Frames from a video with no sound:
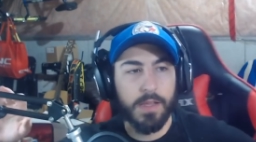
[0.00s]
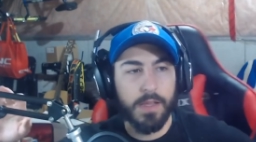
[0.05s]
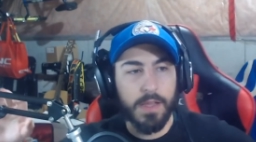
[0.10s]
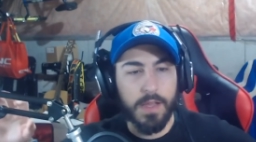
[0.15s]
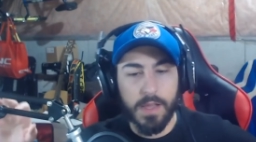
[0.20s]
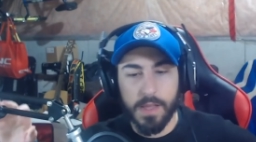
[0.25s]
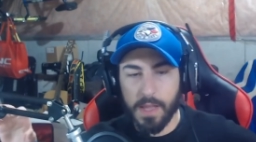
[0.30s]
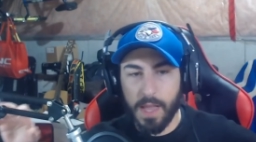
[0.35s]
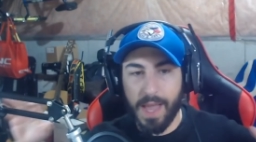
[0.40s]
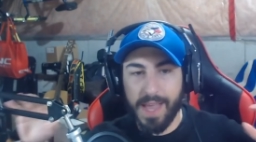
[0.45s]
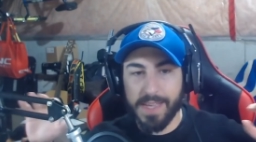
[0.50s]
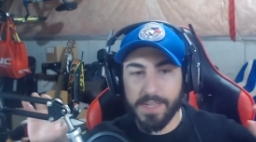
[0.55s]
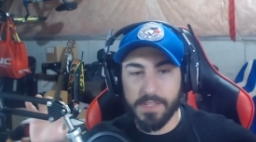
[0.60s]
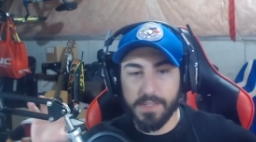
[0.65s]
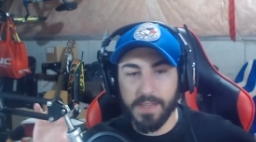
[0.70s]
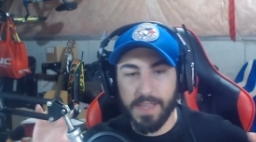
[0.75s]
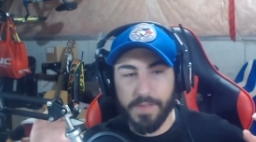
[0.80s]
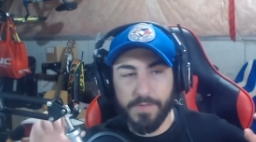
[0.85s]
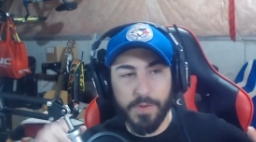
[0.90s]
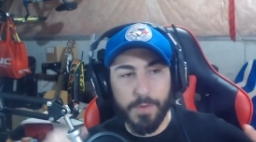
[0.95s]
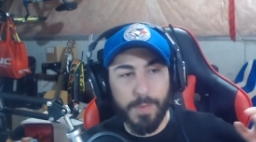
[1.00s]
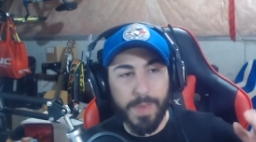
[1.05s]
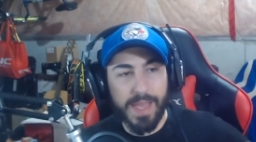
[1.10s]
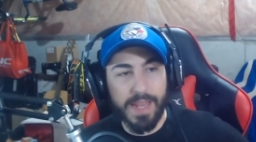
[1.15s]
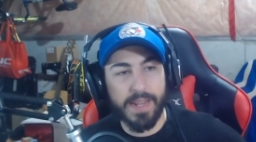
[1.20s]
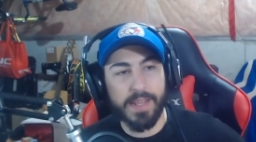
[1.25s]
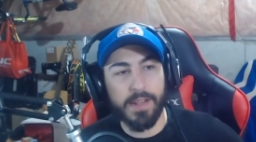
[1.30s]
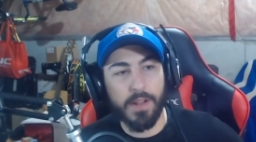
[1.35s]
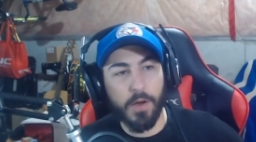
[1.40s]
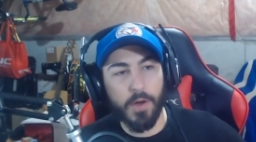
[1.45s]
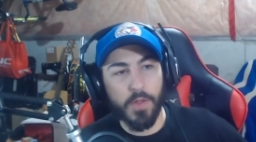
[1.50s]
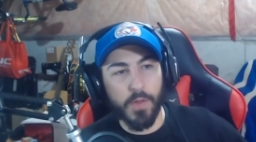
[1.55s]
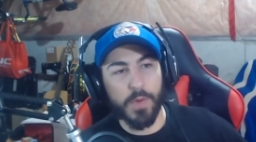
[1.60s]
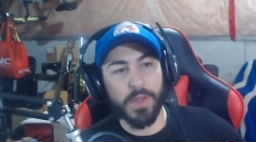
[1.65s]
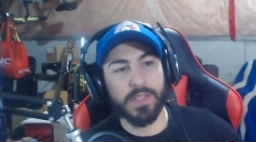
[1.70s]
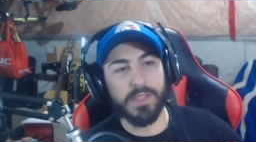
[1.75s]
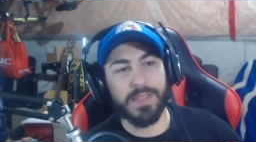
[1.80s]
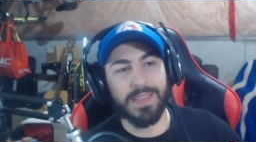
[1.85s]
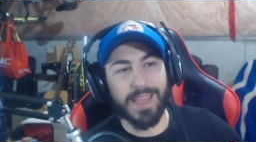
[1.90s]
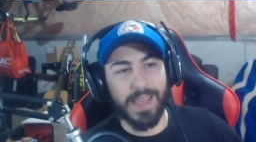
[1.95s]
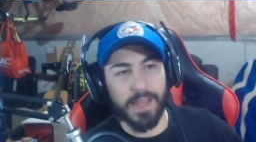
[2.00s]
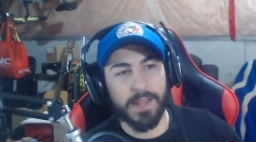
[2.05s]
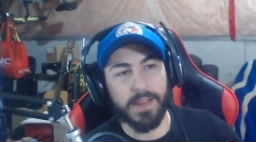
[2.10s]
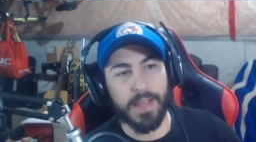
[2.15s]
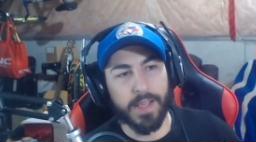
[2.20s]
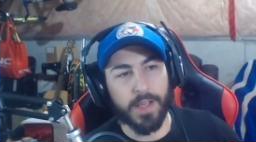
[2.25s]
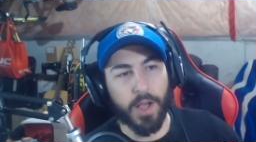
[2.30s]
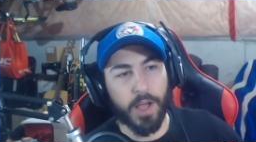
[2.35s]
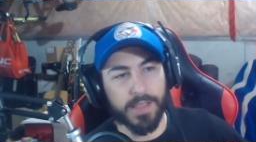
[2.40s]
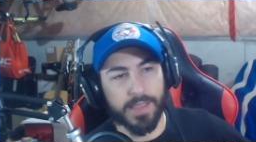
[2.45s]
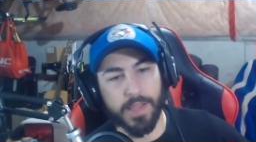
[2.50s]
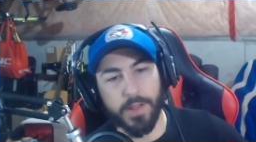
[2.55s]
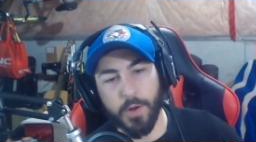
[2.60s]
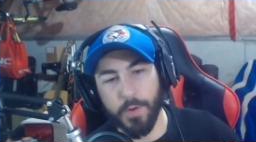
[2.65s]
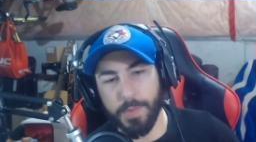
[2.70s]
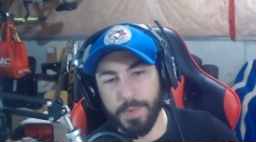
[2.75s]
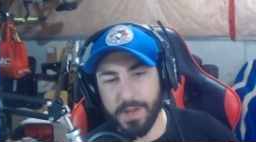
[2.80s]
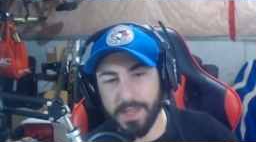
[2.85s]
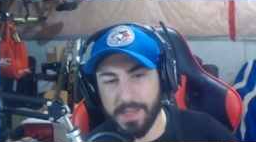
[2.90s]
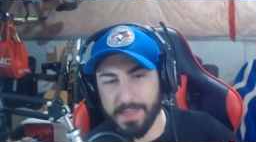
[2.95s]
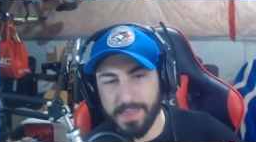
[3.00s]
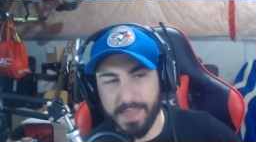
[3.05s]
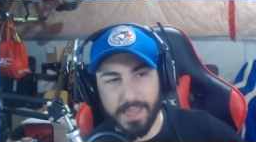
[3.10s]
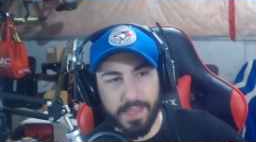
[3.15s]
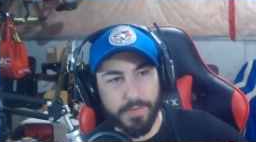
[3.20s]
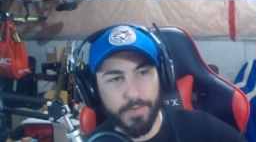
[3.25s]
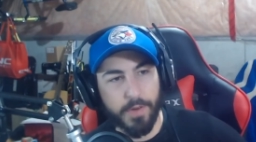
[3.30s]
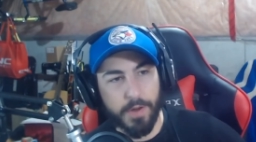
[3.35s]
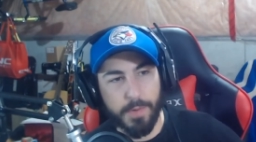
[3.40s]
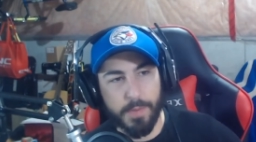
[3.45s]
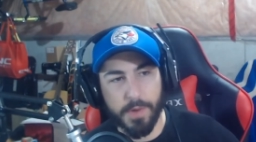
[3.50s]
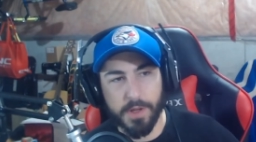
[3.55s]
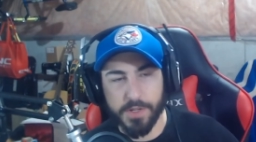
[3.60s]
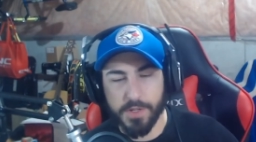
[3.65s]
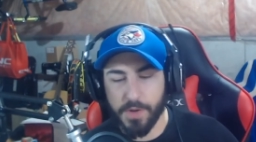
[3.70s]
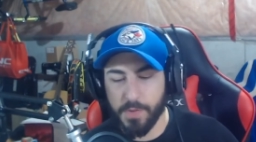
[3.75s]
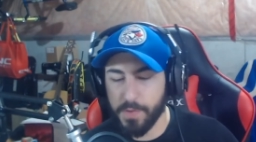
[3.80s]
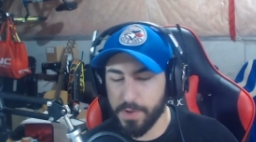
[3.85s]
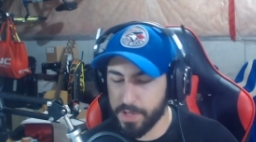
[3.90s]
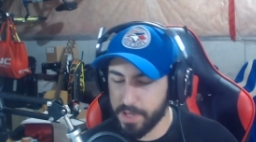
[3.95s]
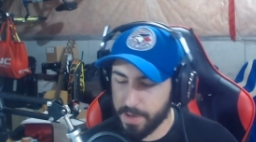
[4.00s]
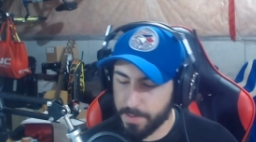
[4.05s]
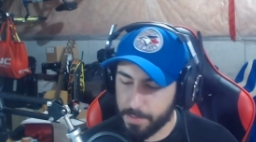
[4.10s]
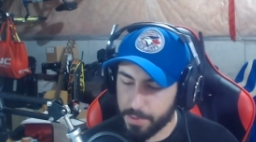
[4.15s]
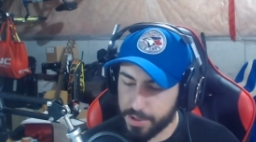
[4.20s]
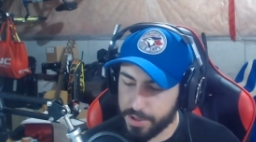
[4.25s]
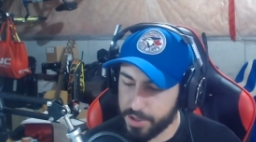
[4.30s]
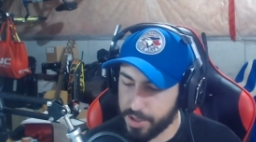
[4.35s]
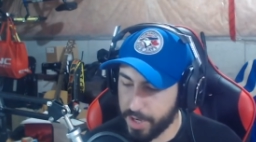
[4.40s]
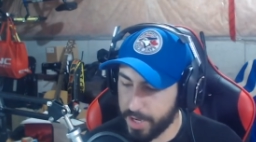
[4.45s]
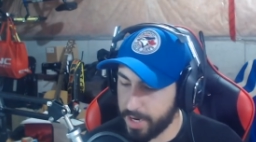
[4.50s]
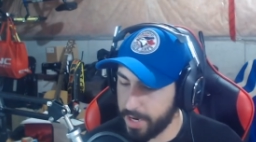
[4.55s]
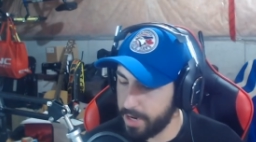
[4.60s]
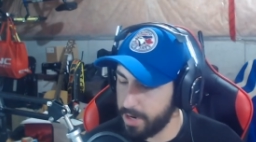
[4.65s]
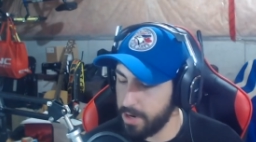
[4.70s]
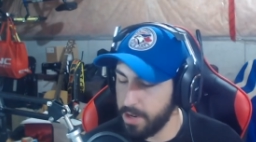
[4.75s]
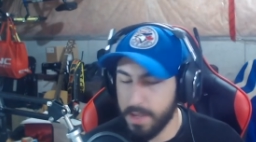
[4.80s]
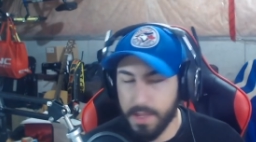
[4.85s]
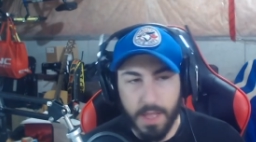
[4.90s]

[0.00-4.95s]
Guys, if you made it all the way to the end and caught that opening, thank you very much. I really appreciate it.